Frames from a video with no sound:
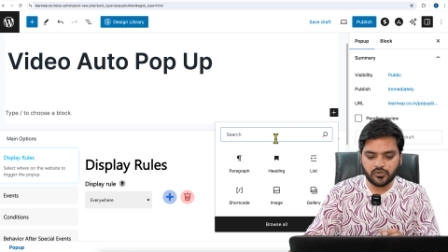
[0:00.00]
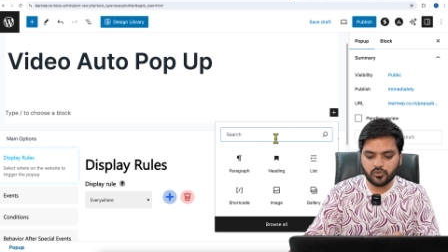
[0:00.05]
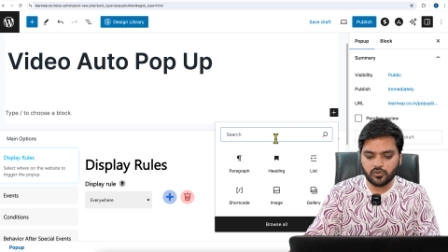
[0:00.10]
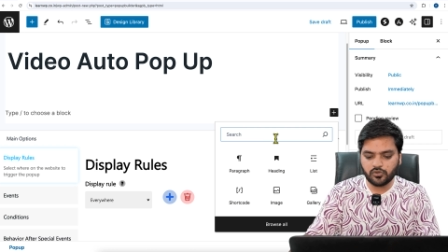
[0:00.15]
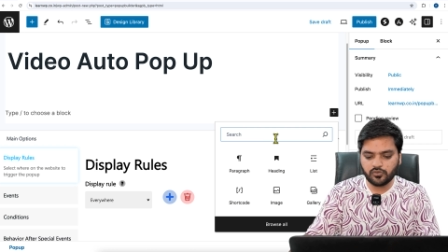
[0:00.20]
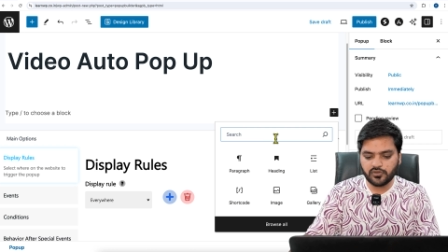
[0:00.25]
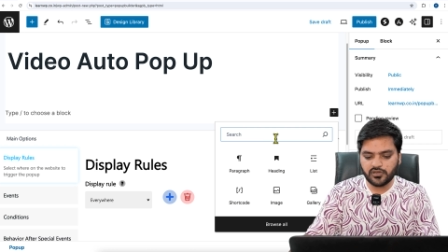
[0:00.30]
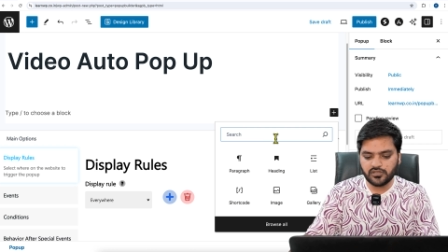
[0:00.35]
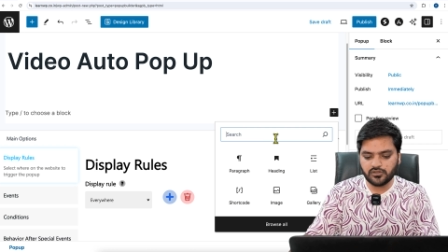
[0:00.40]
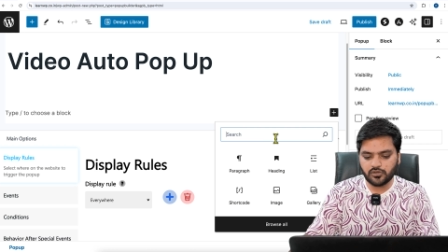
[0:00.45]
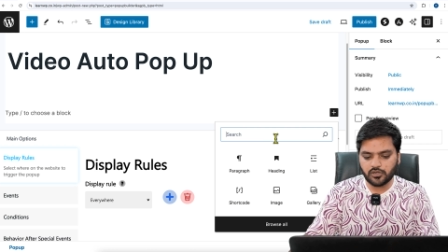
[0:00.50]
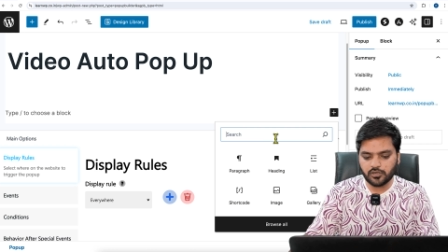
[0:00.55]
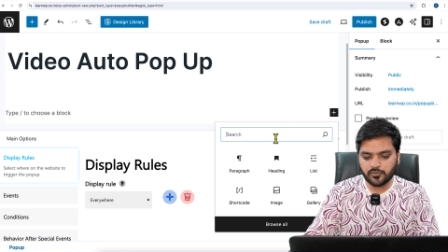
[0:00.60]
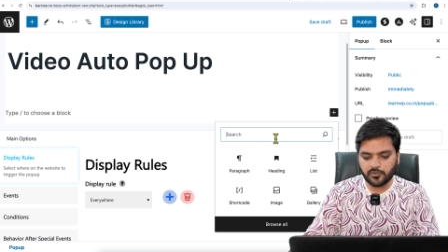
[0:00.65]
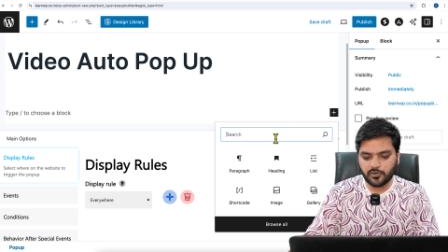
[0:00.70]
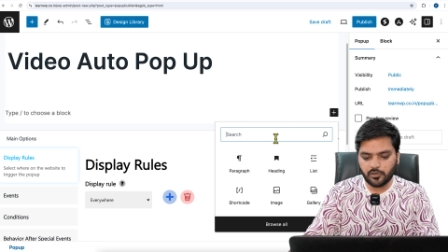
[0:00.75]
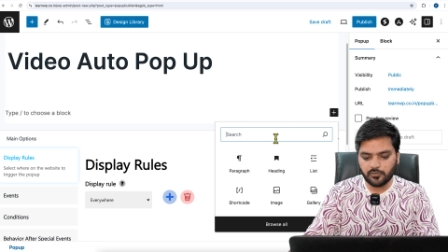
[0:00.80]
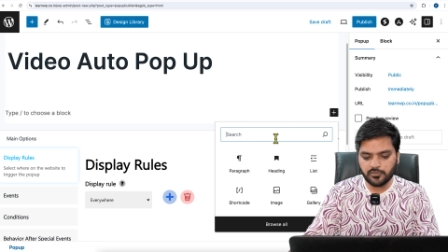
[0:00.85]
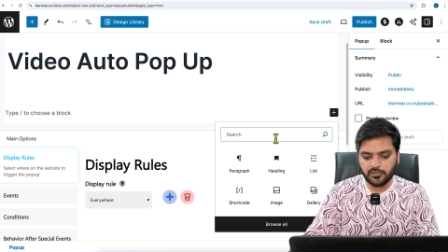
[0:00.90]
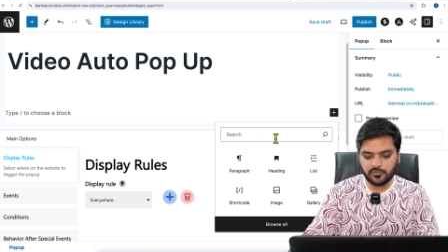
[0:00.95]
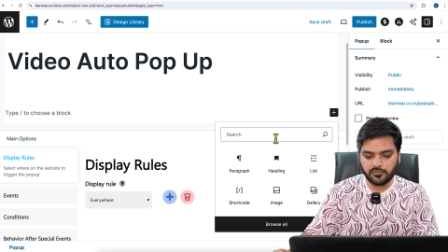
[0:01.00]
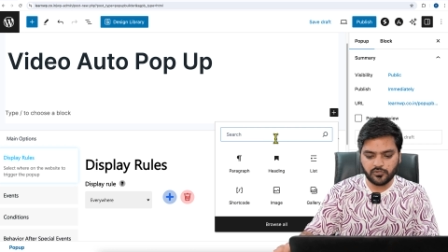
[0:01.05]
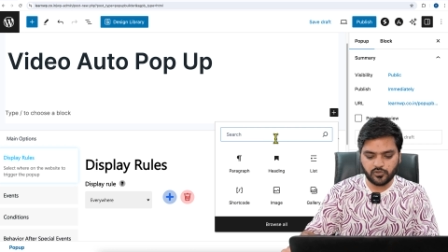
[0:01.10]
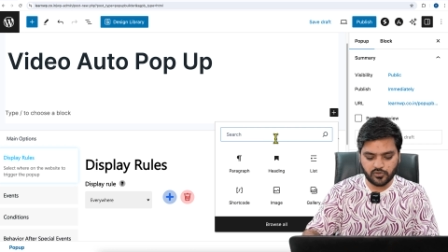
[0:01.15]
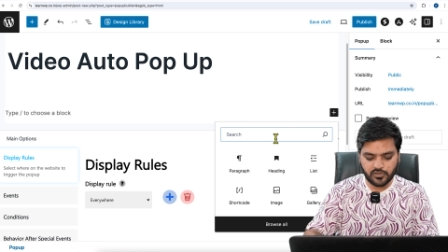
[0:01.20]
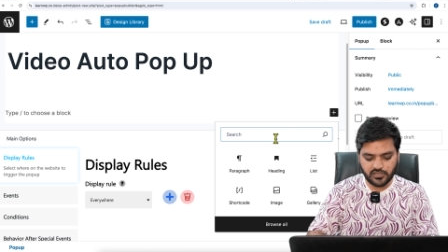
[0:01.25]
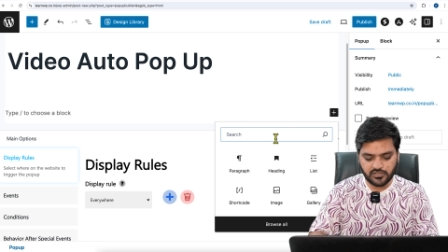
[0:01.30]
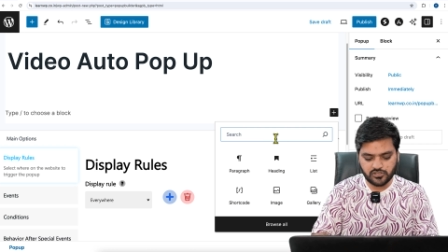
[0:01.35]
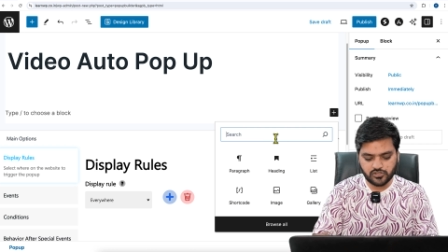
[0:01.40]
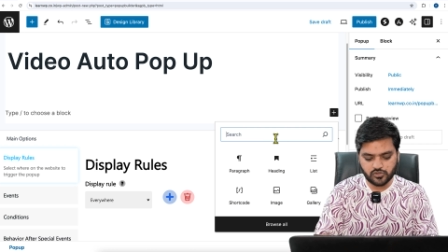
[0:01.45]
don't worry, not a problem, you
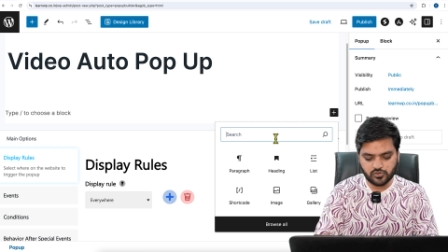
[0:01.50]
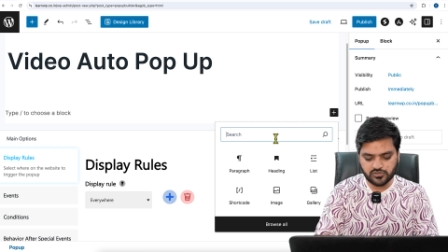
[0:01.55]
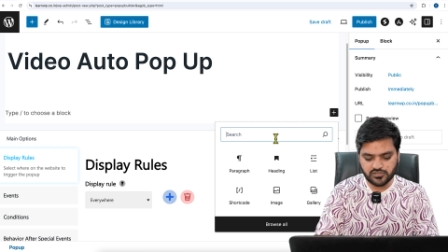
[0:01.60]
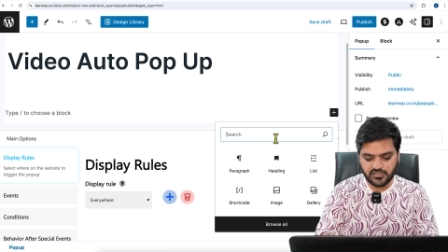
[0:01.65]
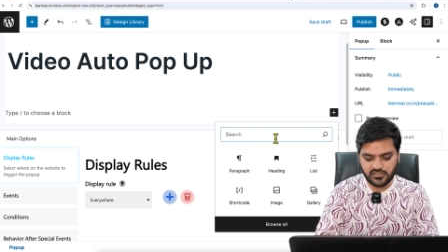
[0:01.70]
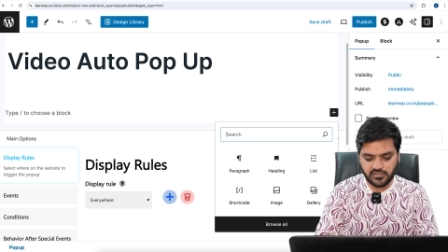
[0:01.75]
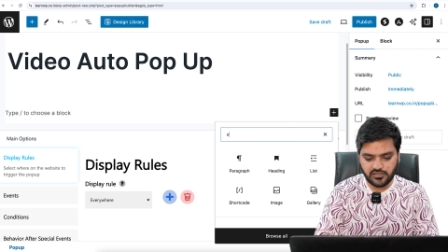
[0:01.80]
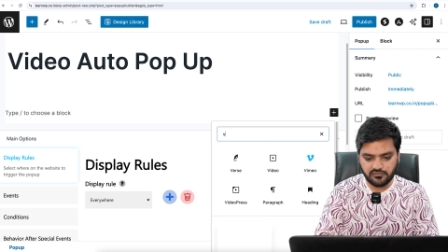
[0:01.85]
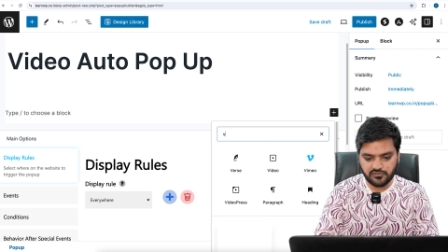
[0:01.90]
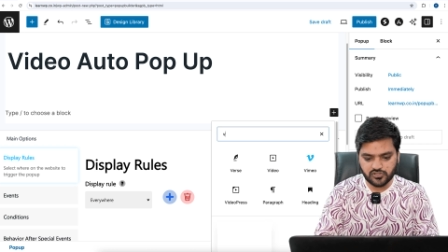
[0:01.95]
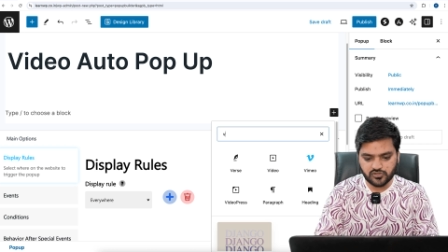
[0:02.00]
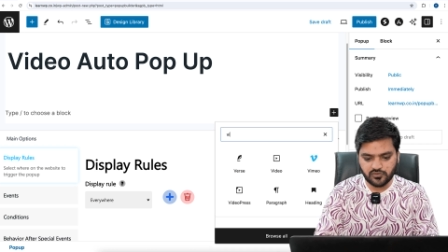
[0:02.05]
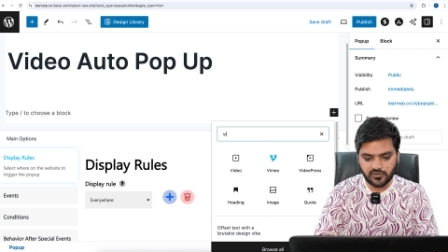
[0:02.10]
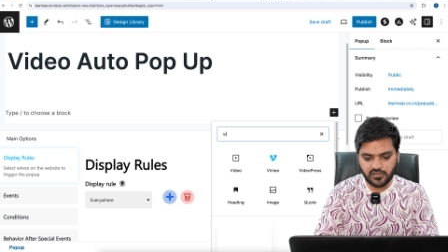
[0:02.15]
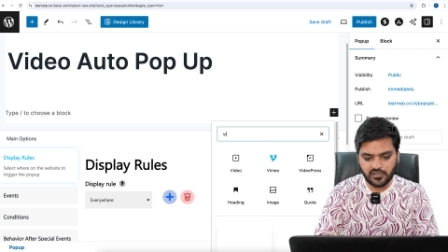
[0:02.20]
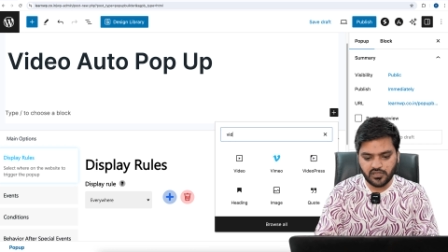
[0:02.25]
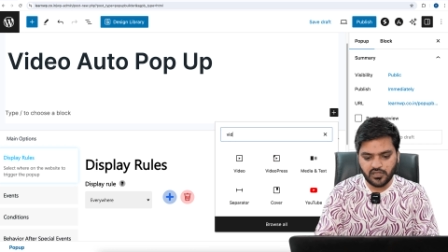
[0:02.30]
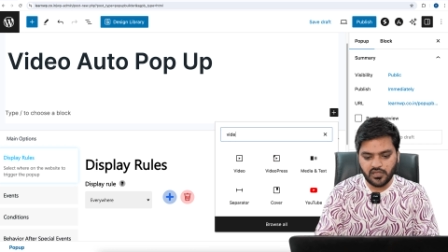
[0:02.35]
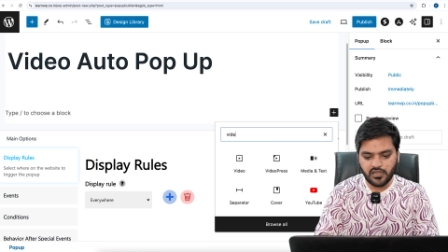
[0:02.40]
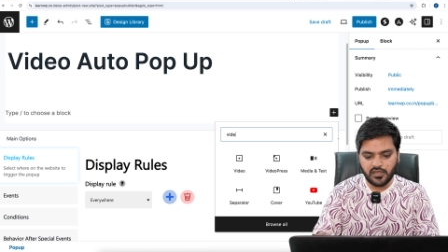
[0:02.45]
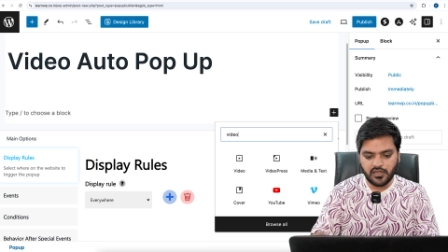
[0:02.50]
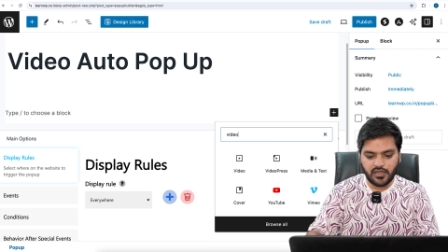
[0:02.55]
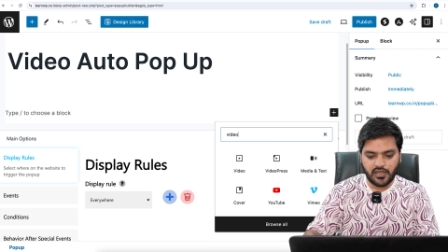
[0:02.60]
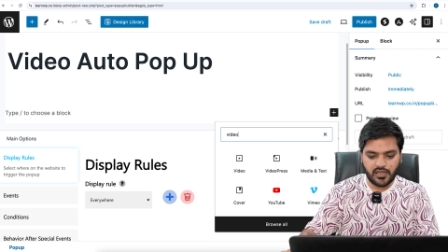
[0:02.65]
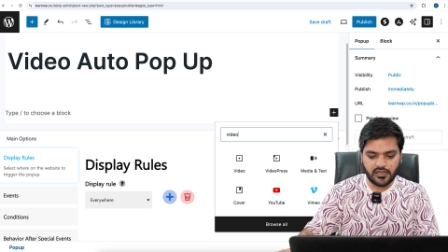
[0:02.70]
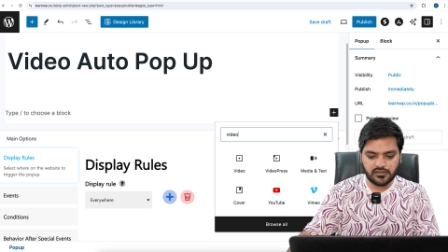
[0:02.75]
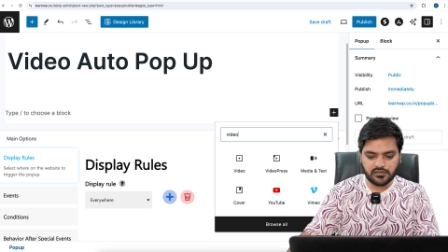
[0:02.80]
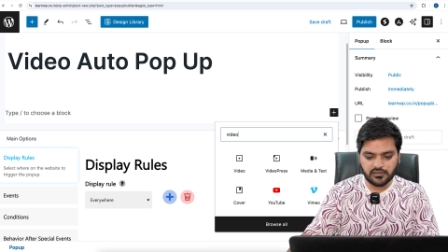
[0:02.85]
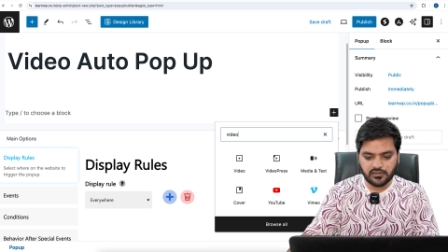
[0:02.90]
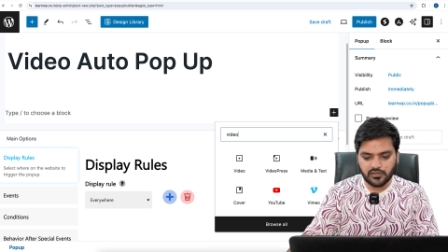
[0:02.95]
can choose any which way
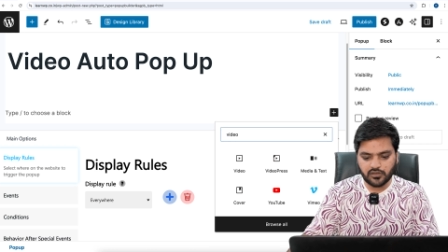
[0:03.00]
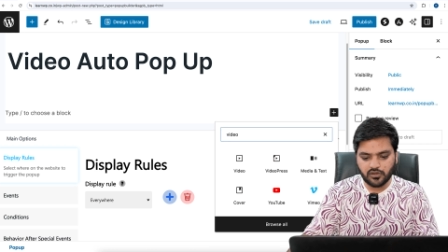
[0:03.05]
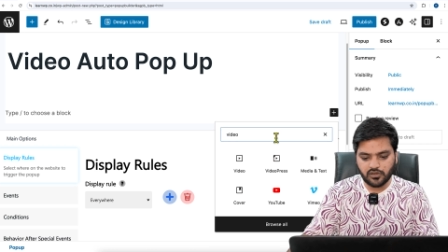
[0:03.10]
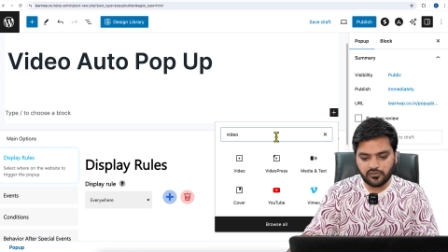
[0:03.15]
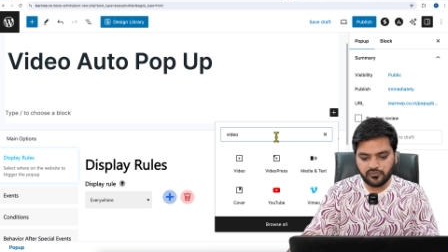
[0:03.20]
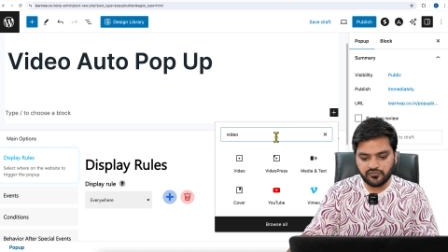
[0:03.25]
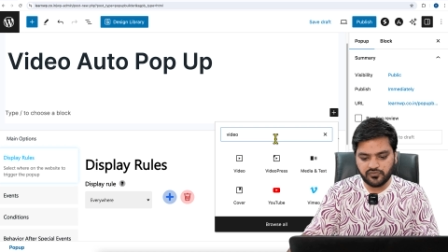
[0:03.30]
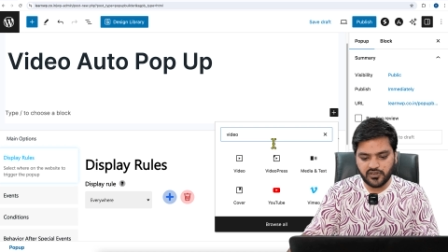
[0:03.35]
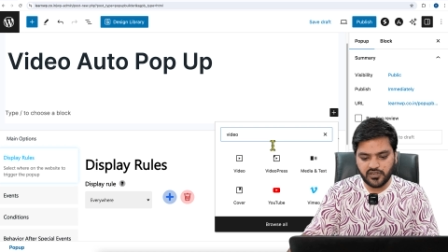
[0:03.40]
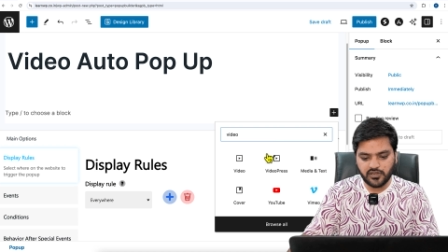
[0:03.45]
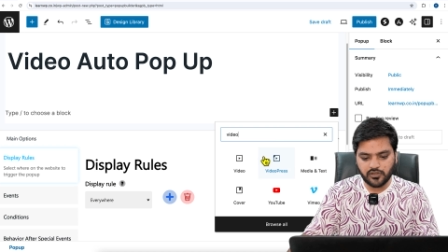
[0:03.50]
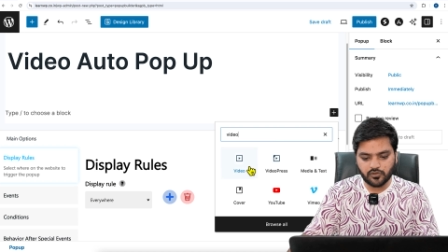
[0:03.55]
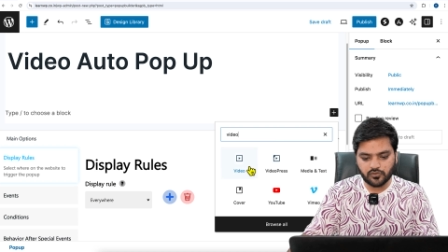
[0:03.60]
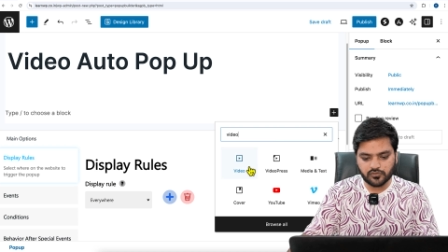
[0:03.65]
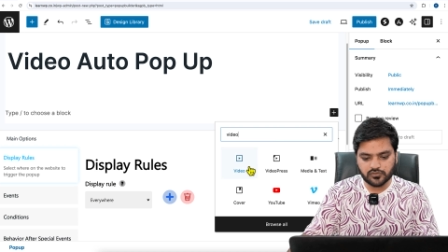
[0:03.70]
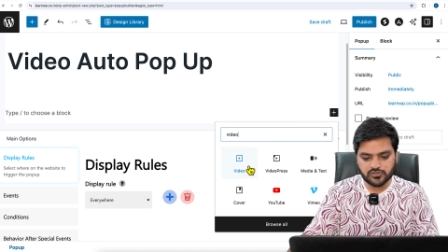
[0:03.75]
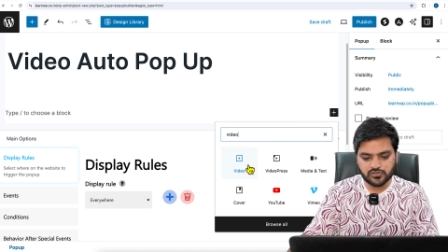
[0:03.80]
and click on video.